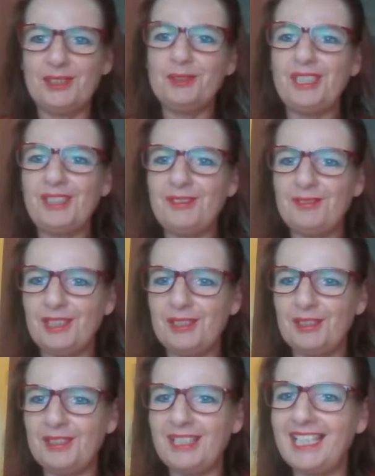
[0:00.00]
Good
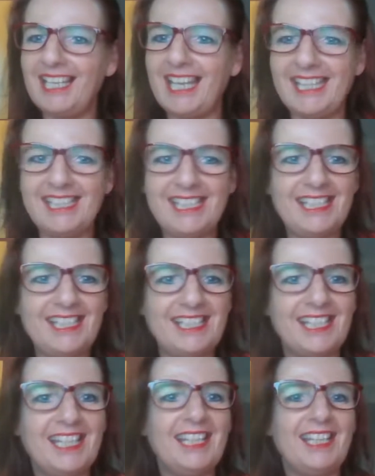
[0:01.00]
evening,
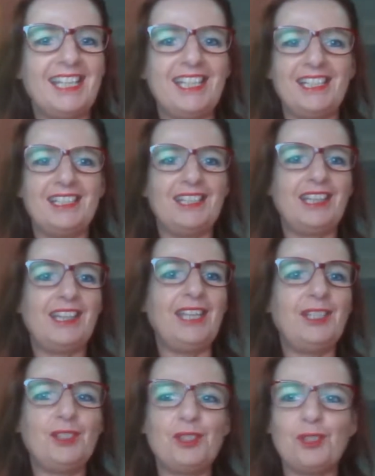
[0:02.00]
ladies, and
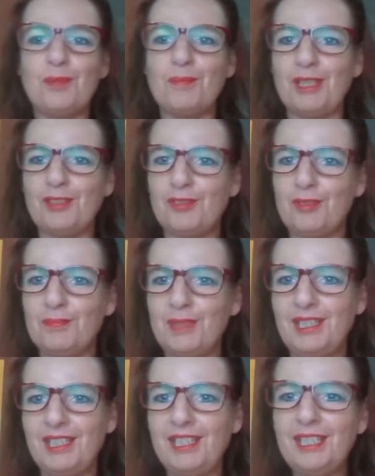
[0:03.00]
thank you so much for
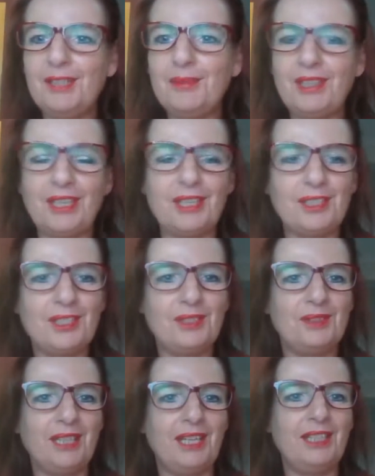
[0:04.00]
being here with us
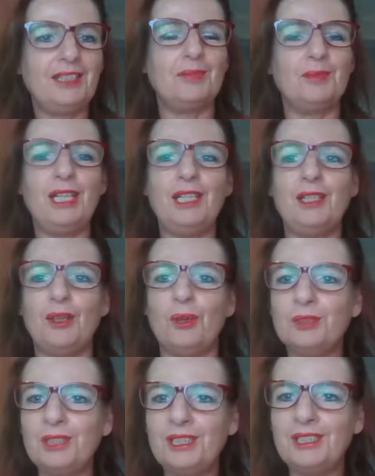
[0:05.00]
tonight. I'm really
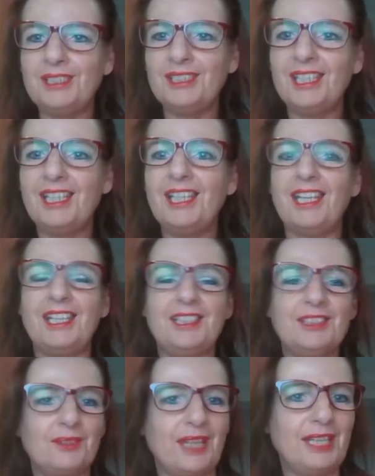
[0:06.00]
honored
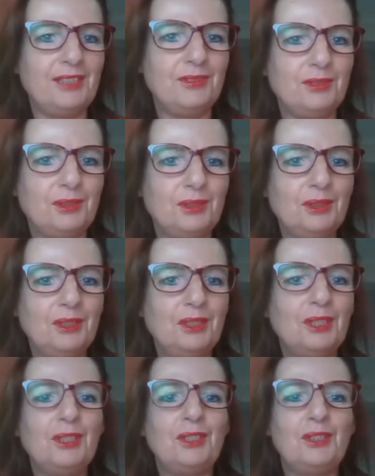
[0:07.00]
and grateful
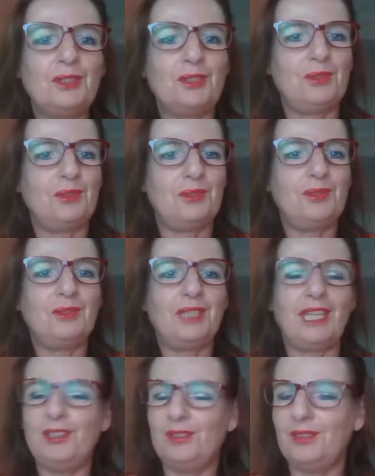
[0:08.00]
to
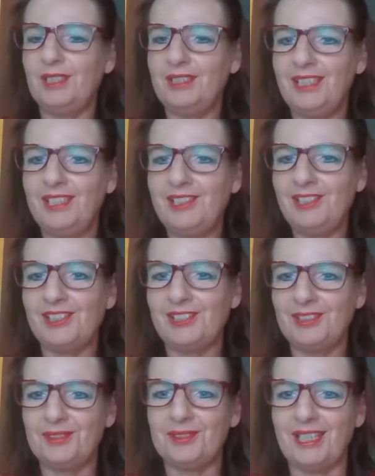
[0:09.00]
get your
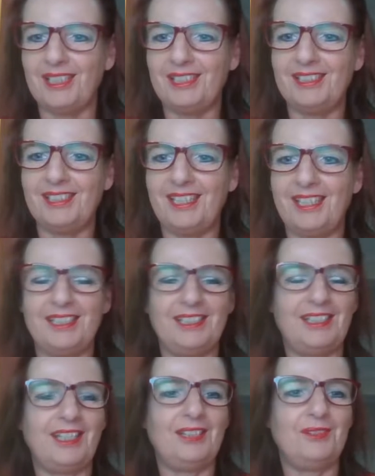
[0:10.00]
attention tonight,
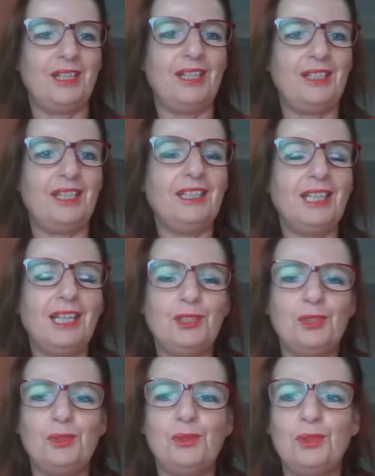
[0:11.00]
and I'd like
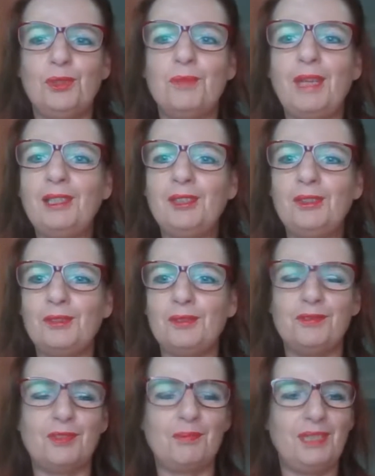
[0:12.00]
to commend you
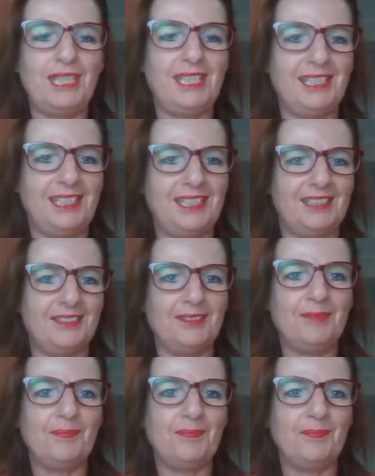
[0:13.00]
for being here.